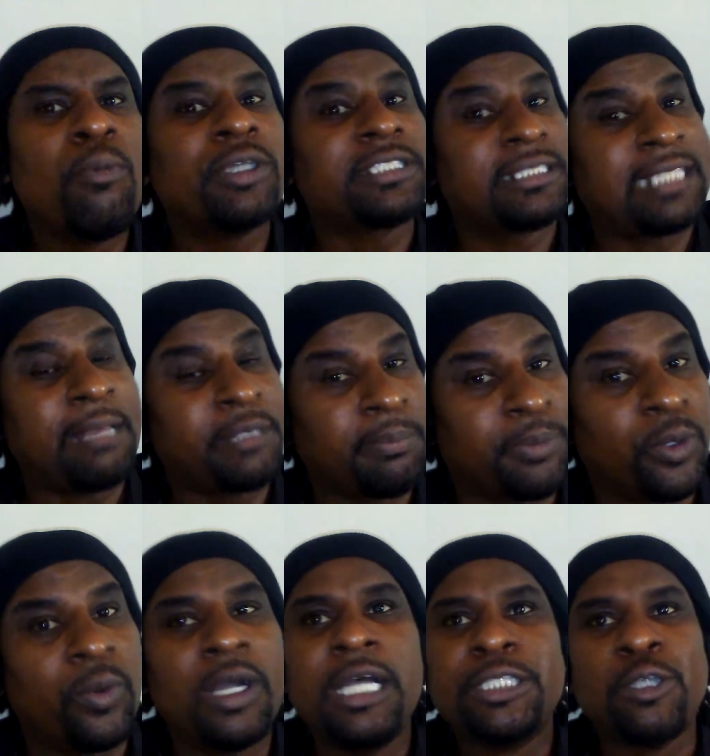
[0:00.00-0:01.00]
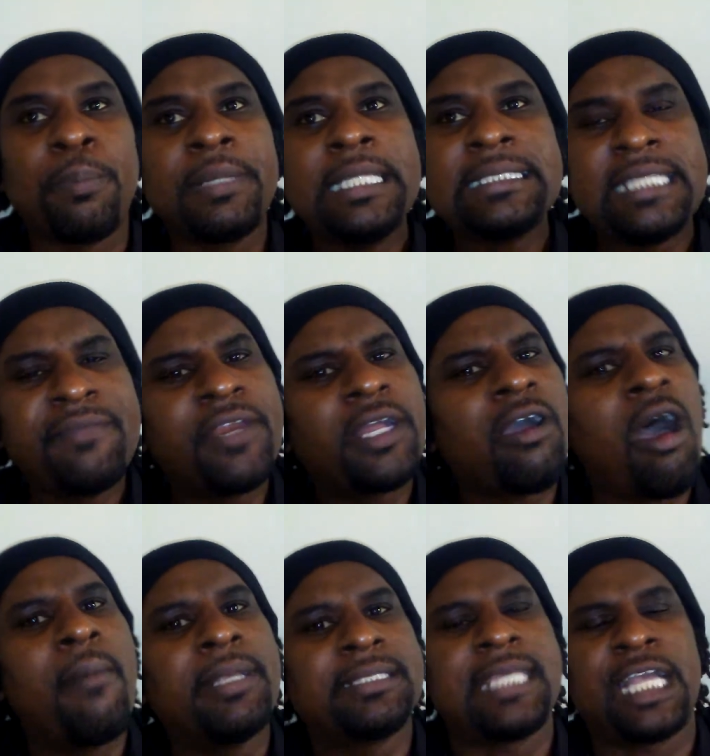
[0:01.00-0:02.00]
we more susceptible? So please leave in the
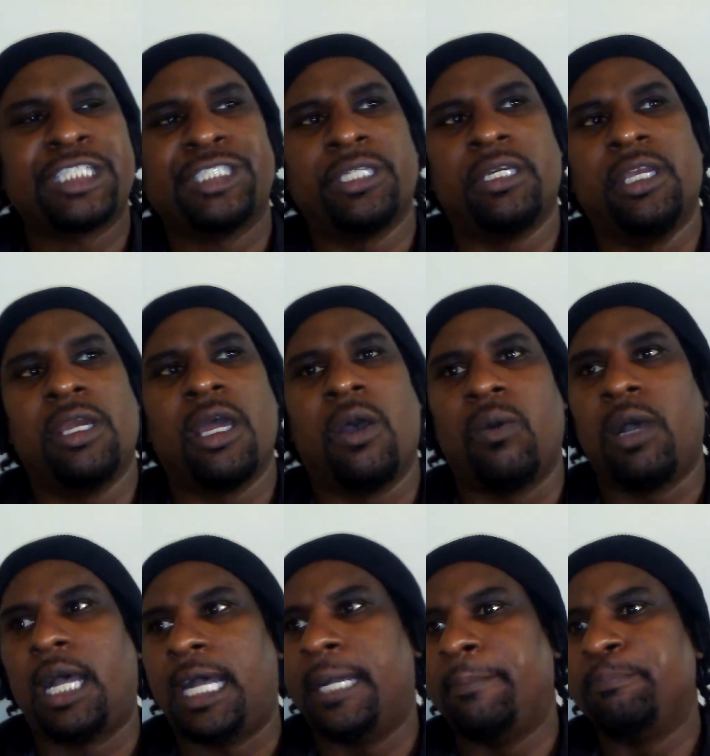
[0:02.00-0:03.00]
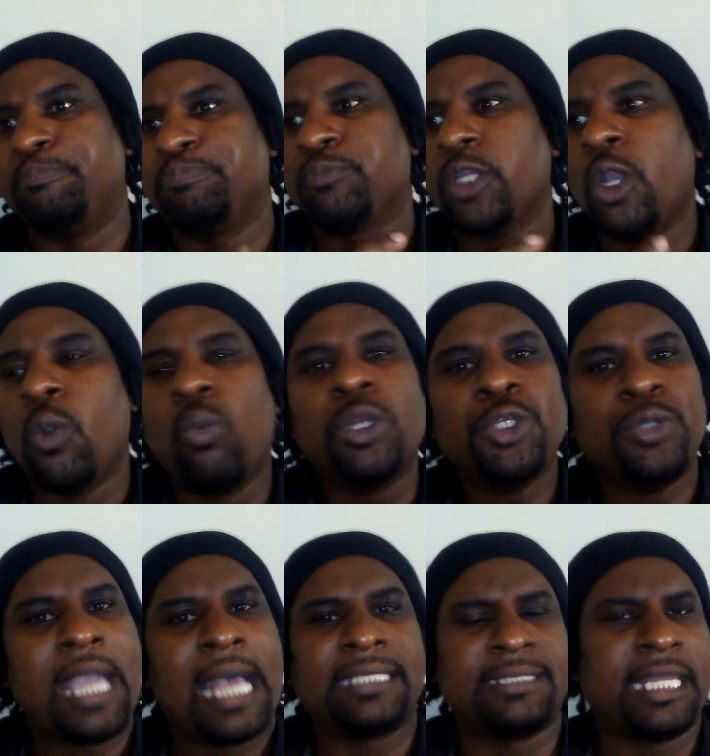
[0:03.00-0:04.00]
comment section, what do
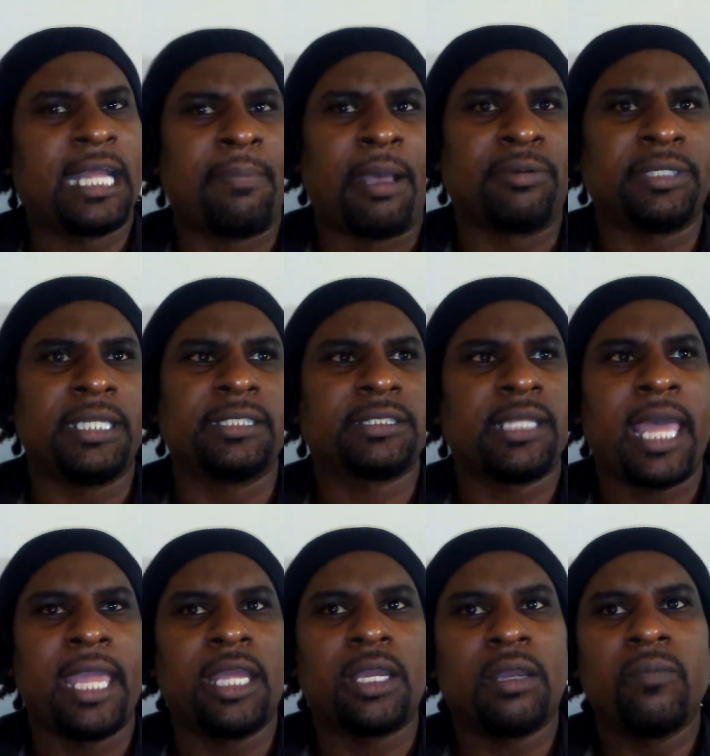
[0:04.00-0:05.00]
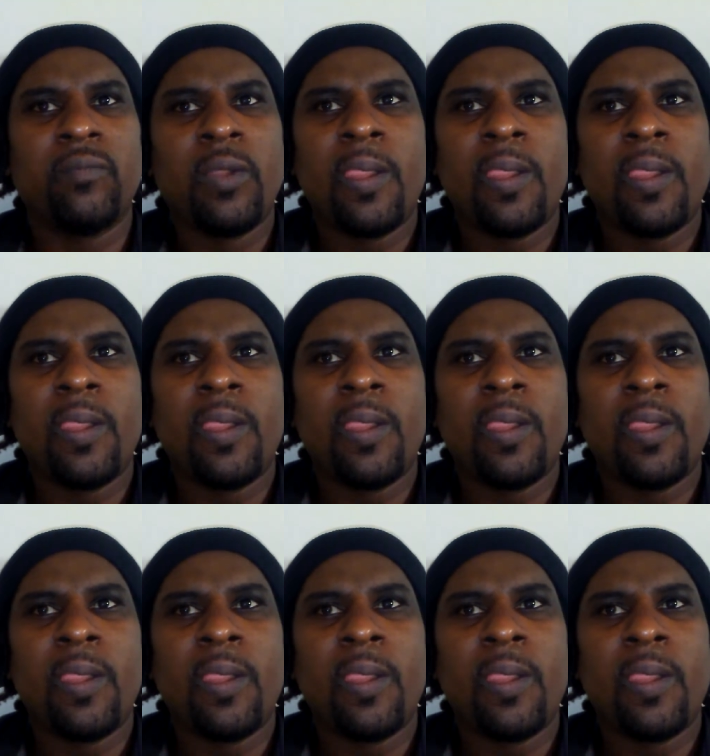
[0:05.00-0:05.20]
you guys think about this? Like,